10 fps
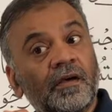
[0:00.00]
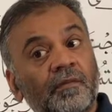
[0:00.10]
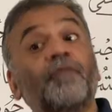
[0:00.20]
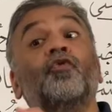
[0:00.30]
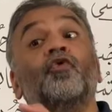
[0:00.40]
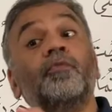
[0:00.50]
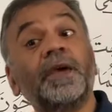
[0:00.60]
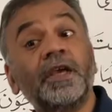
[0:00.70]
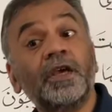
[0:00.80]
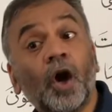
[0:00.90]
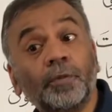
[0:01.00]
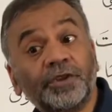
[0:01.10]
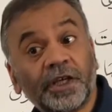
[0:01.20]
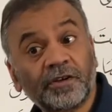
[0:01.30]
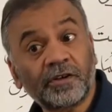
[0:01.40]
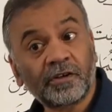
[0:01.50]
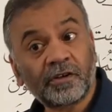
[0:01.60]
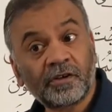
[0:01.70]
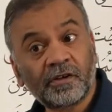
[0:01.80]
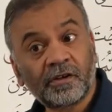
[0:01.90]
Maf'ulun bihi, object,
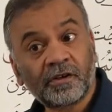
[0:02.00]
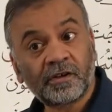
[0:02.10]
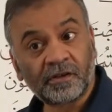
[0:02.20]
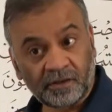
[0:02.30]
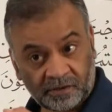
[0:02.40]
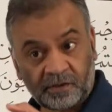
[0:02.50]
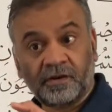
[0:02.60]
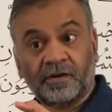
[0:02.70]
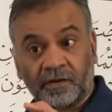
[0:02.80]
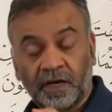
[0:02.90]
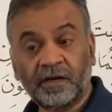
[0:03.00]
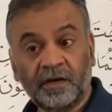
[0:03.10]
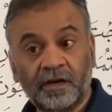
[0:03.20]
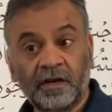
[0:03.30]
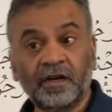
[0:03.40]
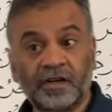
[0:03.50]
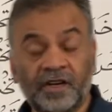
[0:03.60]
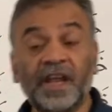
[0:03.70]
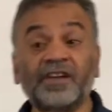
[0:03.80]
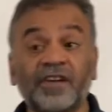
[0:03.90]
right?
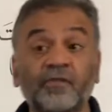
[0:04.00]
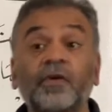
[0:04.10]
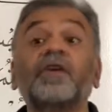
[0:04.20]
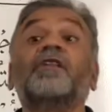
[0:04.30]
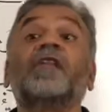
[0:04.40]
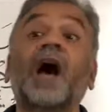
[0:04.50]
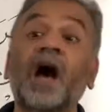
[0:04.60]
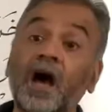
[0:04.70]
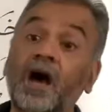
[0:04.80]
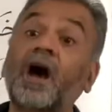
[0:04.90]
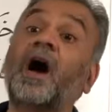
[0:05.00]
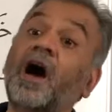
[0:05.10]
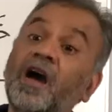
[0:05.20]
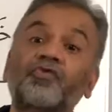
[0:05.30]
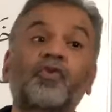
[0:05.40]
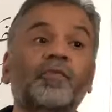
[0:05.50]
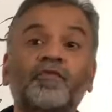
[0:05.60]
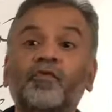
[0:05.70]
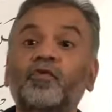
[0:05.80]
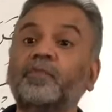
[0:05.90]
Take ha is your
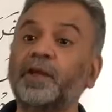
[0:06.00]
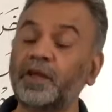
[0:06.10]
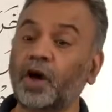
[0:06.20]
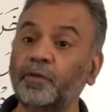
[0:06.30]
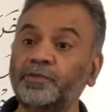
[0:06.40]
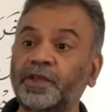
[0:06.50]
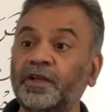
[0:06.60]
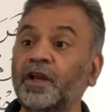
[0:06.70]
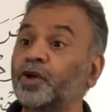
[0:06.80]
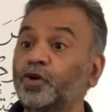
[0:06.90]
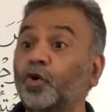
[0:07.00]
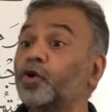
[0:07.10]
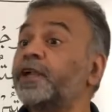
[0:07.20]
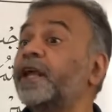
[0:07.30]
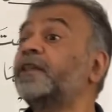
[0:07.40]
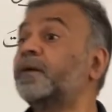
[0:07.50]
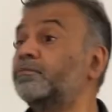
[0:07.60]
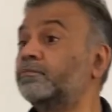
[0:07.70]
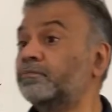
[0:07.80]
maf'ulun bihi object. Don't take them.